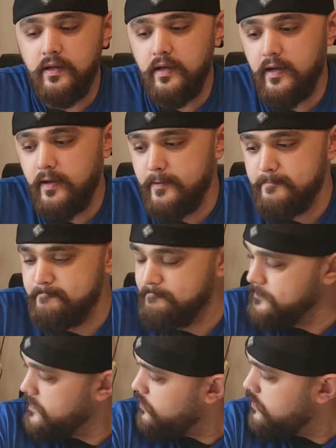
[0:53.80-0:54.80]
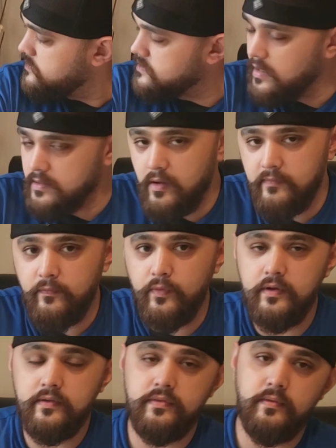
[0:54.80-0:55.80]
We'll start off
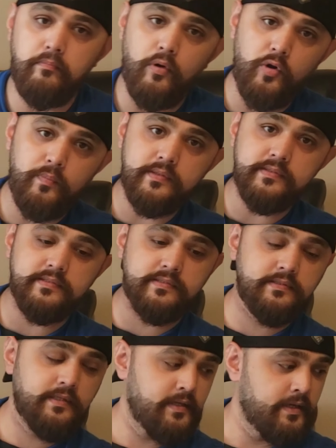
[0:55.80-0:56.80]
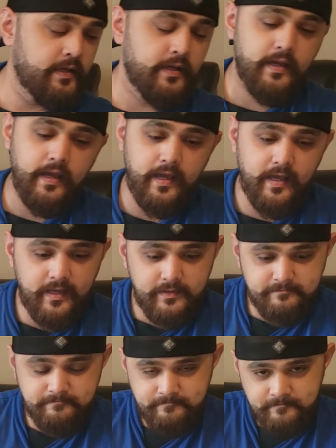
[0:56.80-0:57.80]
with the bourbons,
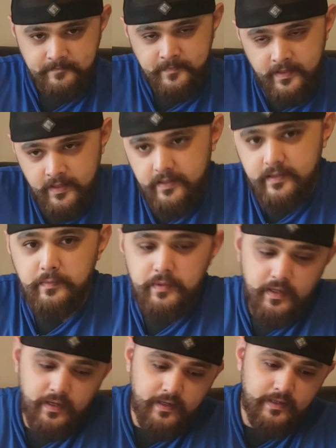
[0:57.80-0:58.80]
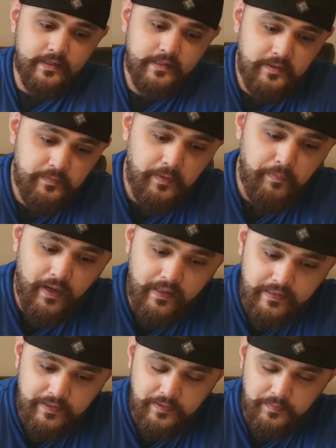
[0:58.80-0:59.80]
and let me clear my
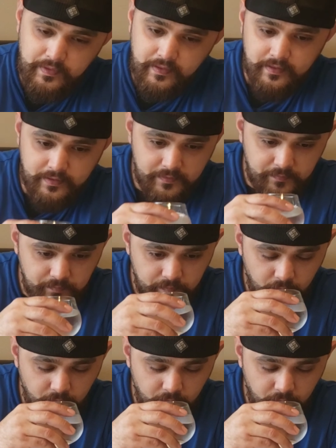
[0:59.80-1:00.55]
palate a little bit here.